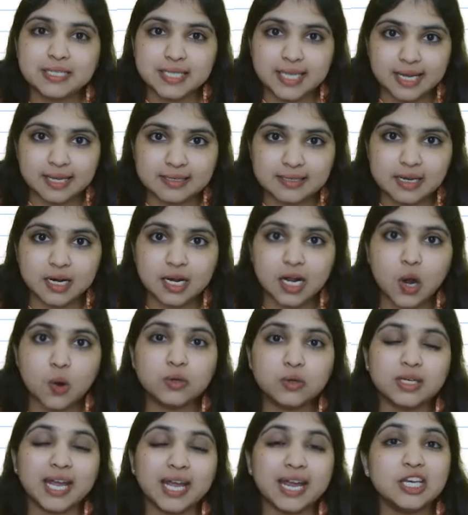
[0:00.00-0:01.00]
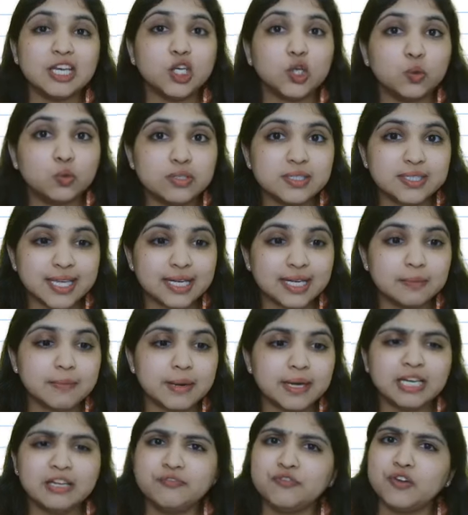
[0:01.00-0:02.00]
CSR account and use that
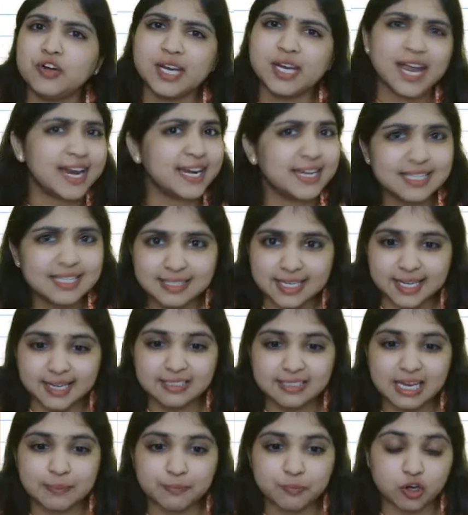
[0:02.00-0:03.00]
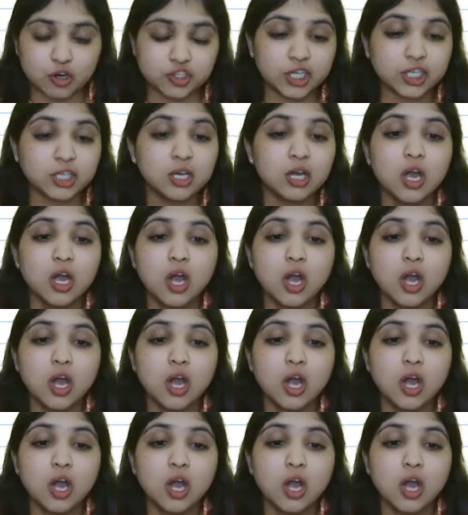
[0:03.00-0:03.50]
money for any CSR project,